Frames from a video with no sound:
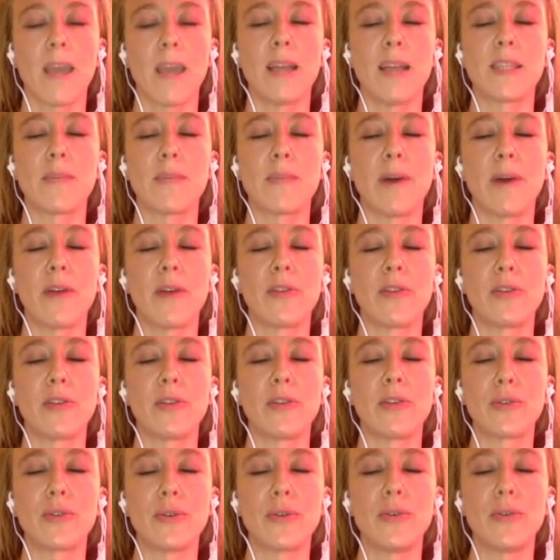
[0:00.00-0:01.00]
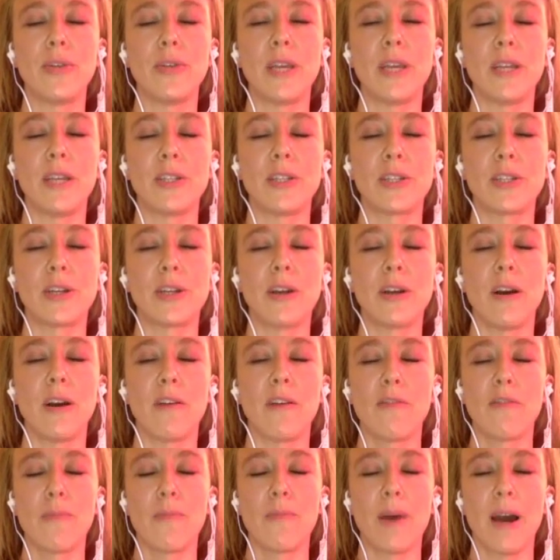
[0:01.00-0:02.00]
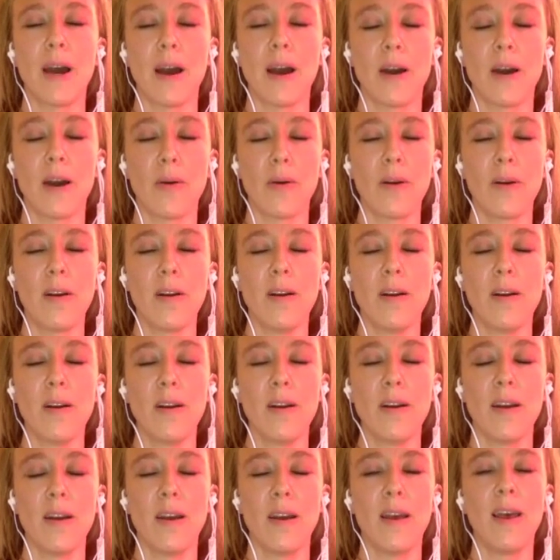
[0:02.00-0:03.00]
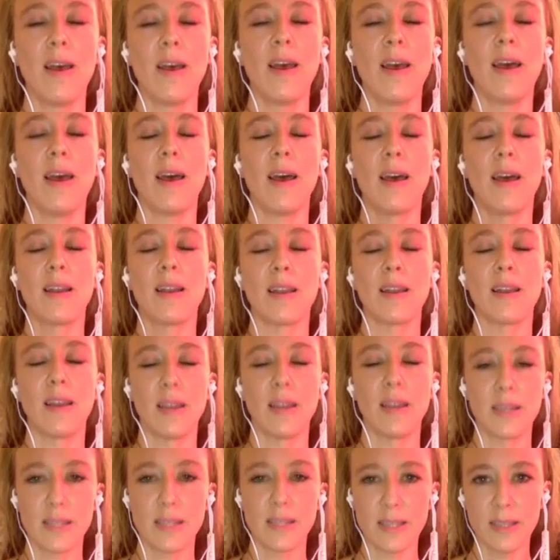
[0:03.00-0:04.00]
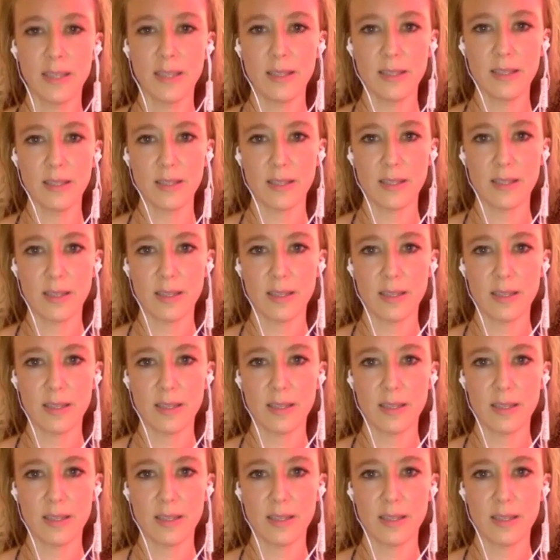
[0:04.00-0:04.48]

It's about the true nature of power and innocence.